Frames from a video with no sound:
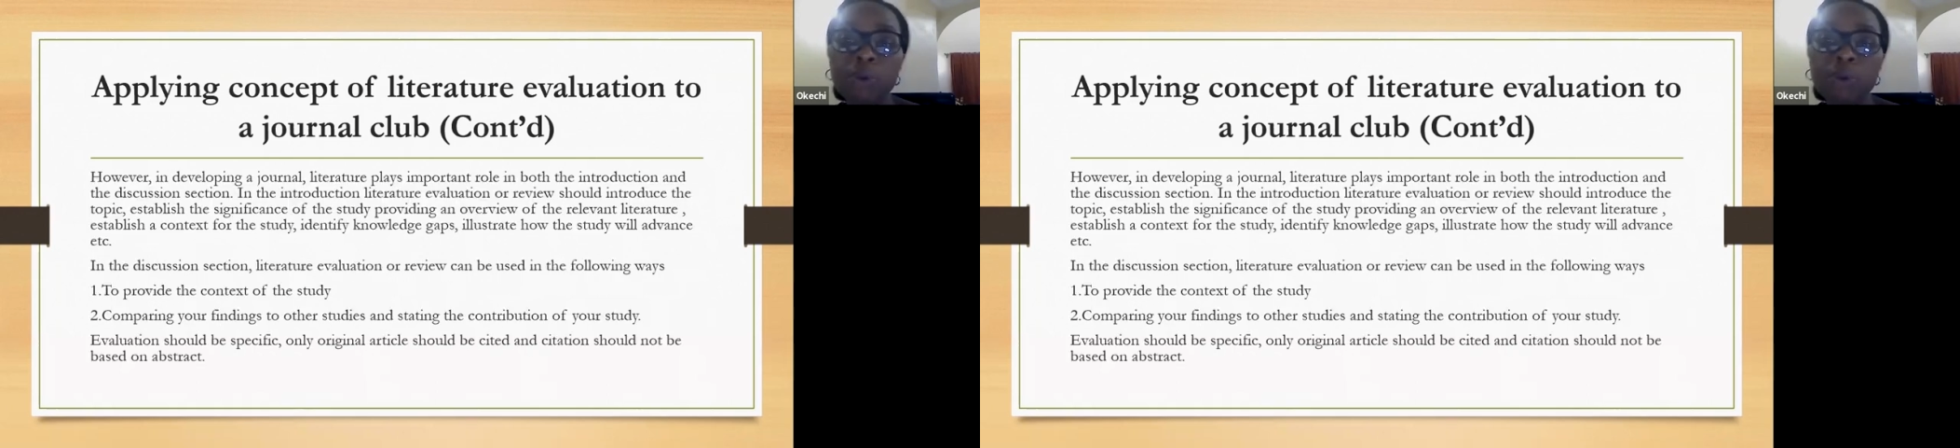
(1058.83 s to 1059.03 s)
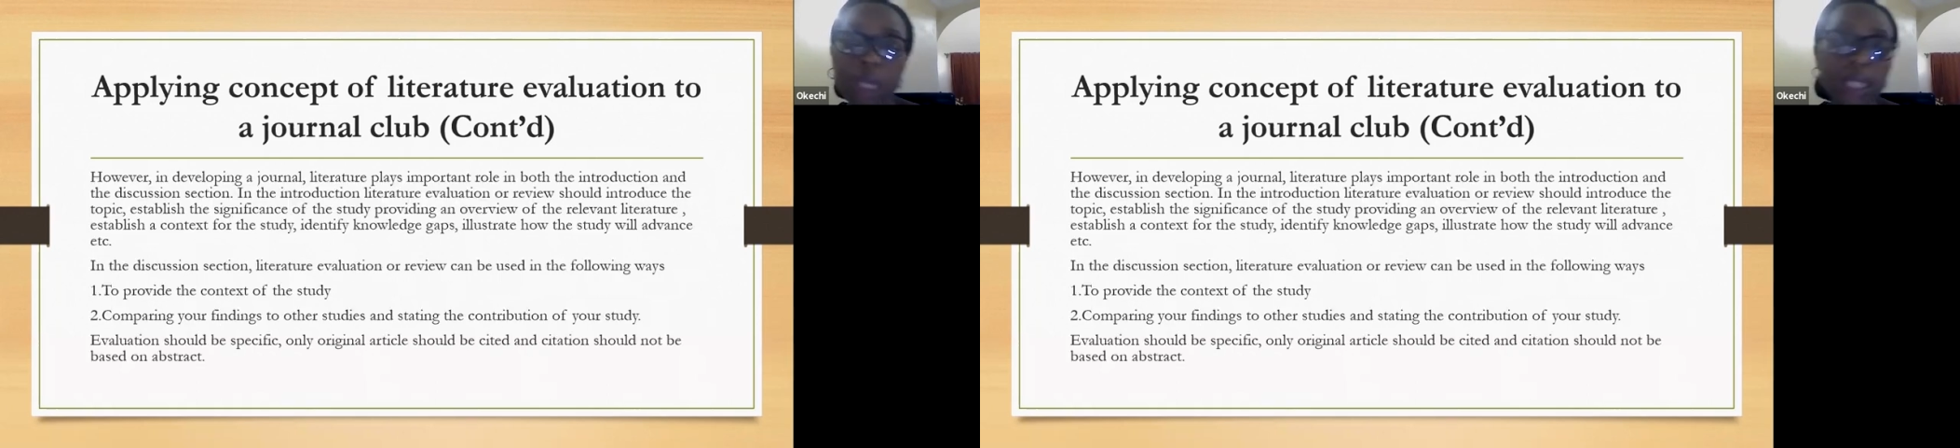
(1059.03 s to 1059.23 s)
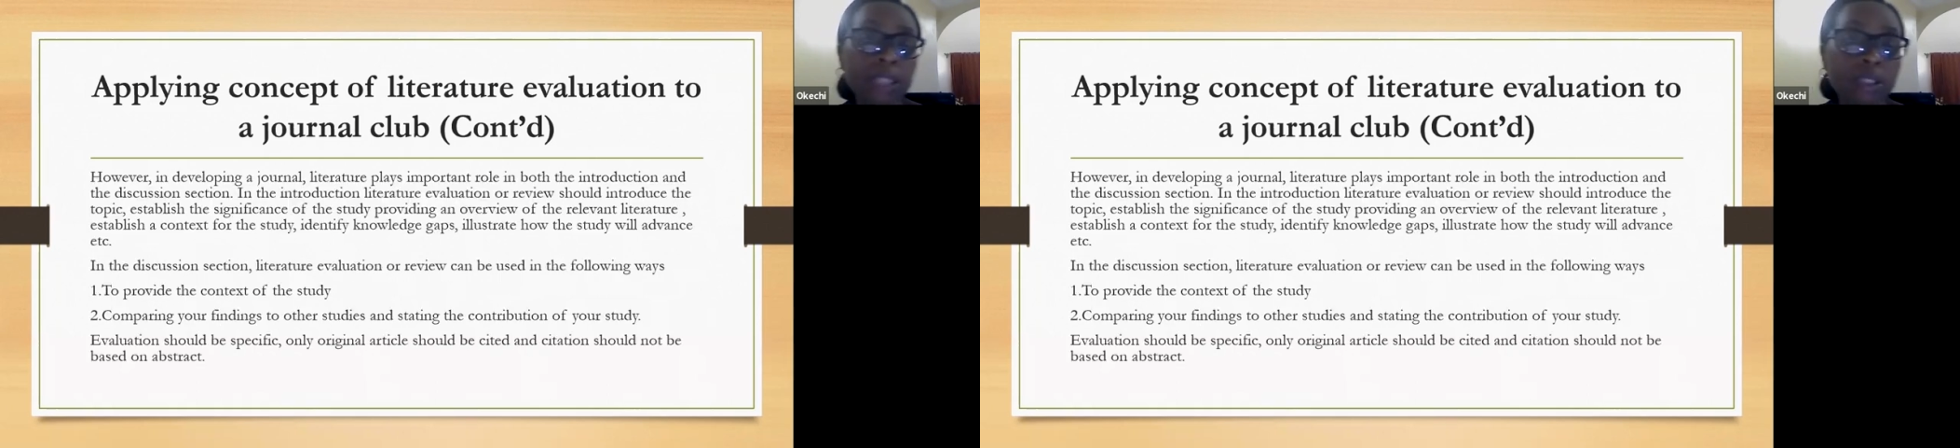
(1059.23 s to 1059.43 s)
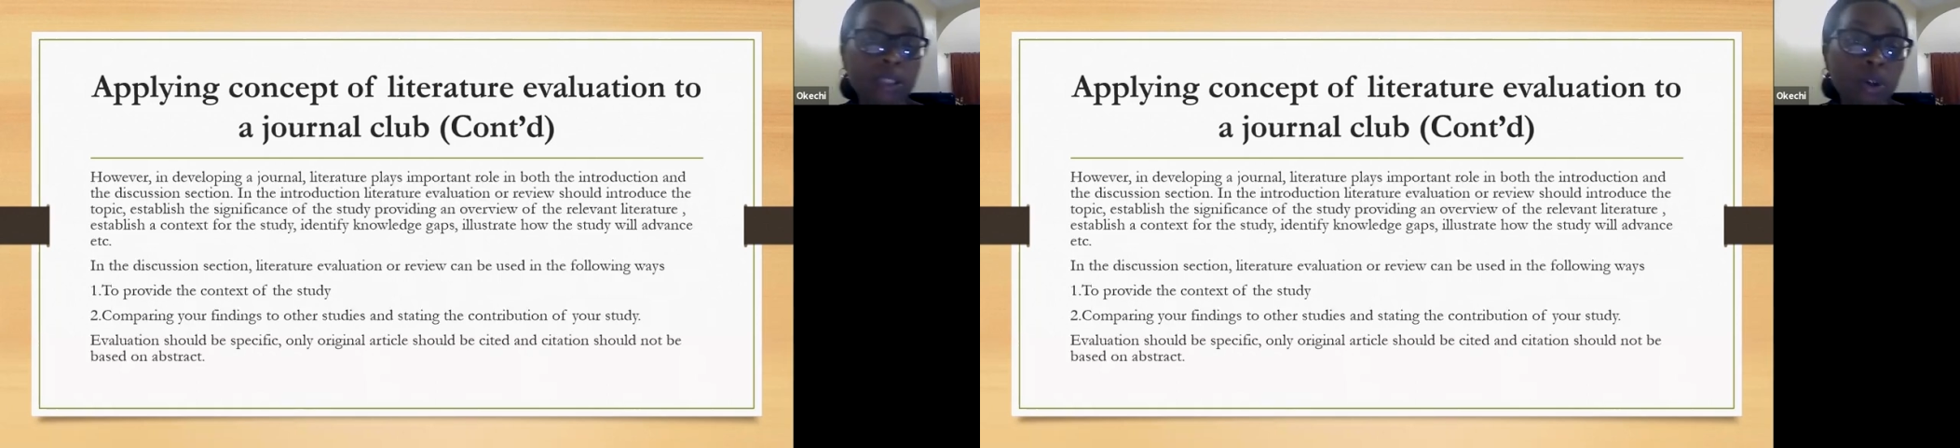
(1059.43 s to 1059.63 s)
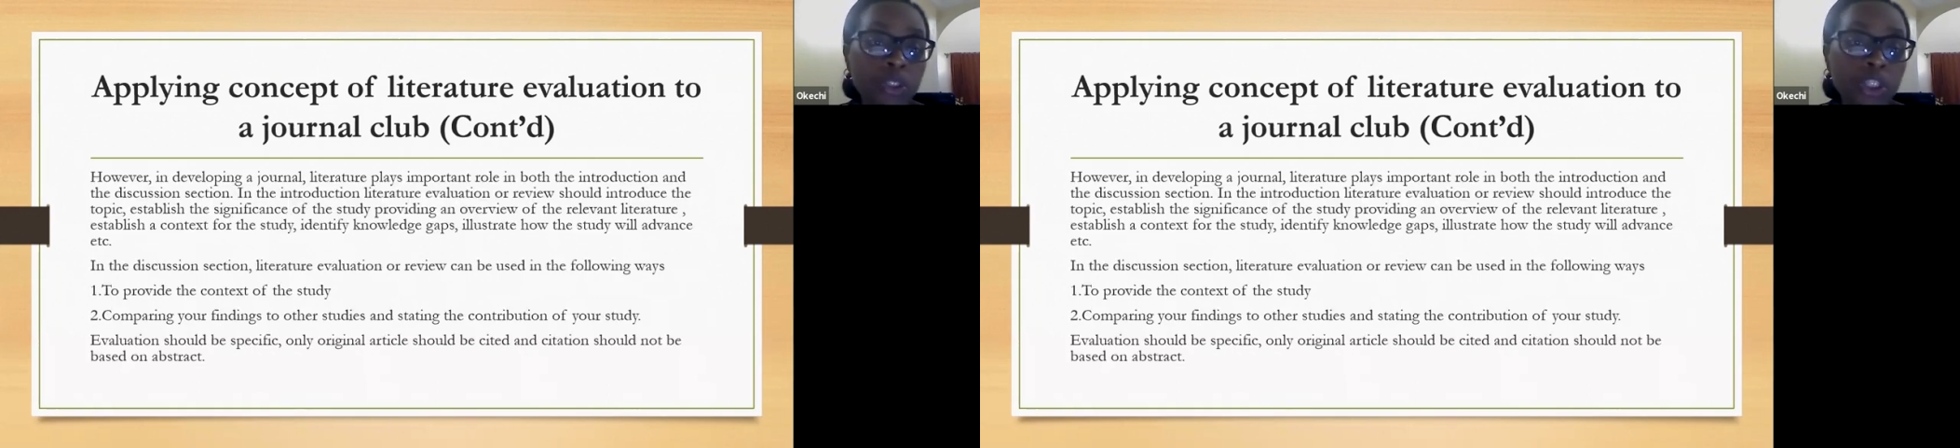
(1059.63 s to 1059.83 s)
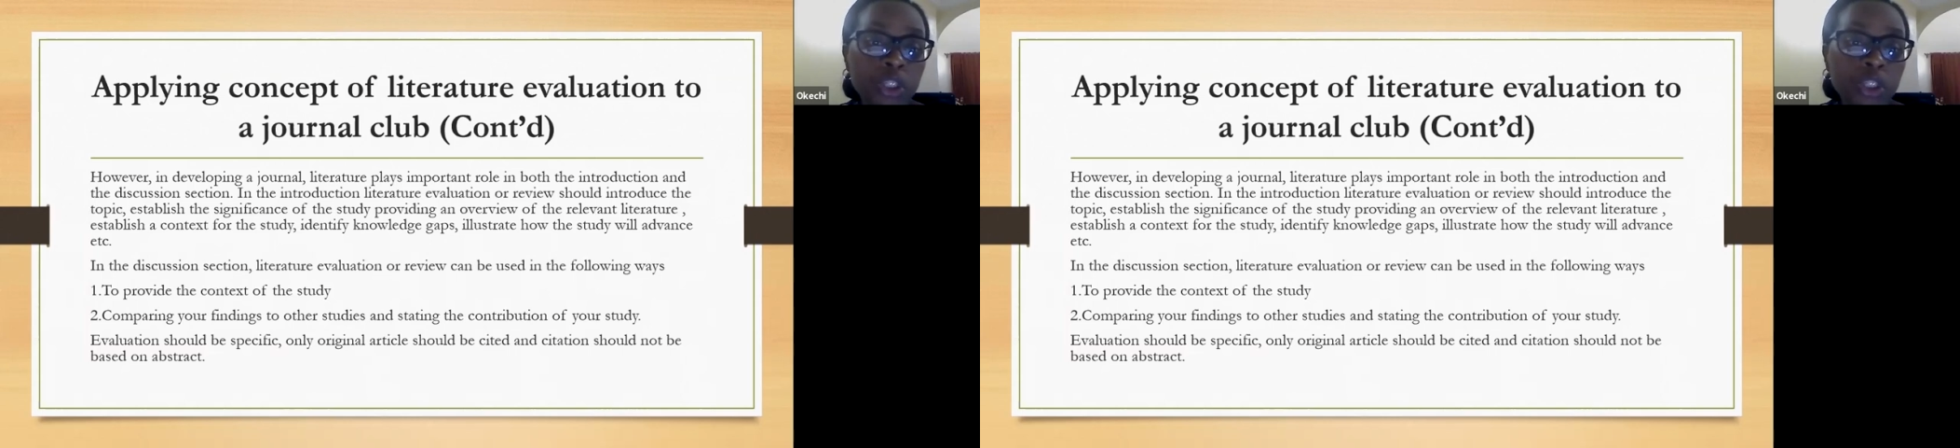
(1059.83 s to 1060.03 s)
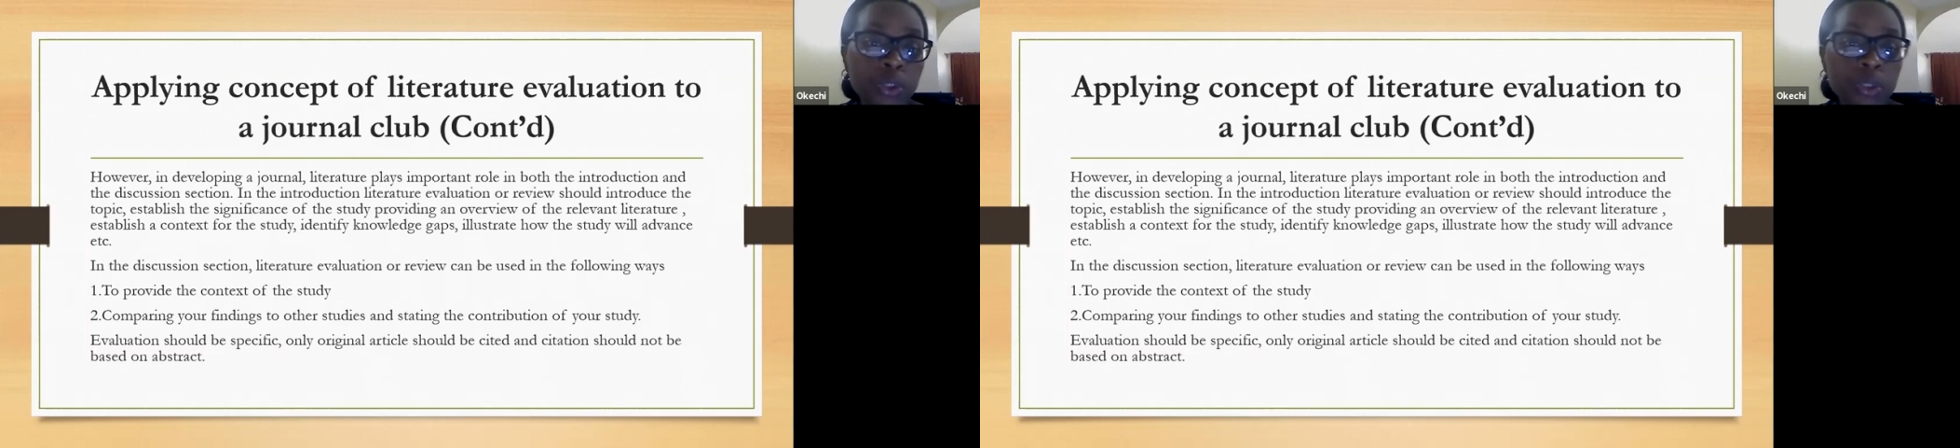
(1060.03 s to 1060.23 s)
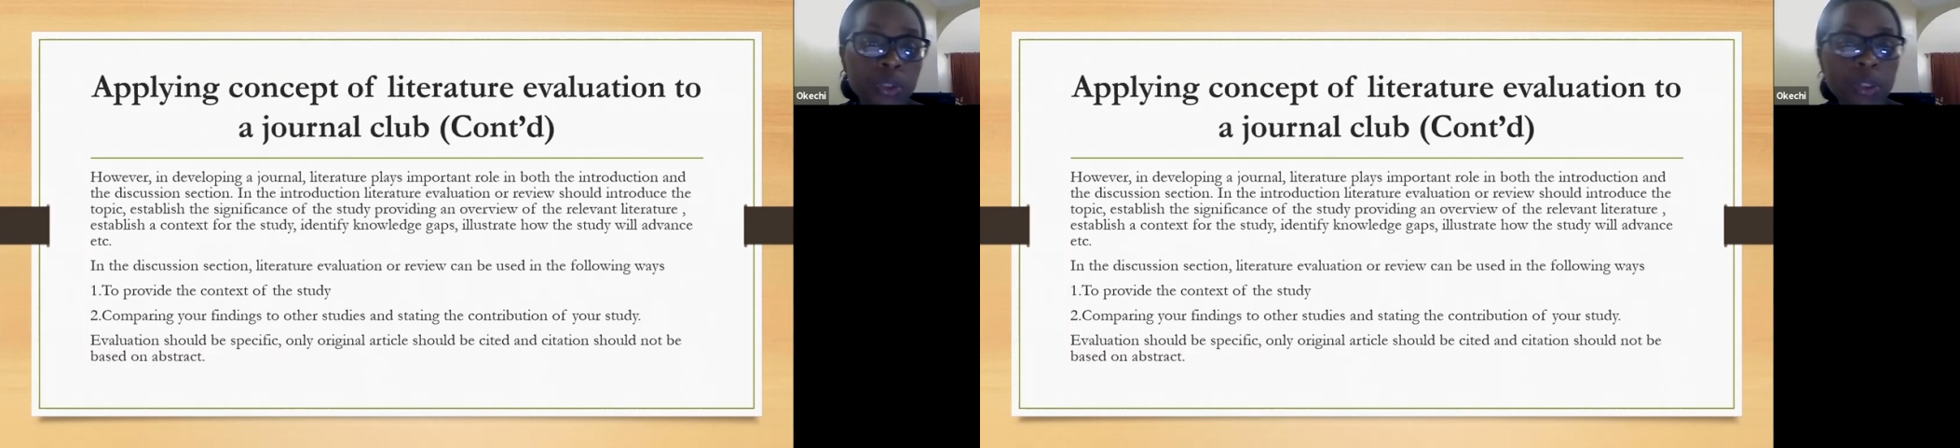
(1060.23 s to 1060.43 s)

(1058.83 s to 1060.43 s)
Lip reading: Okay, that's continued.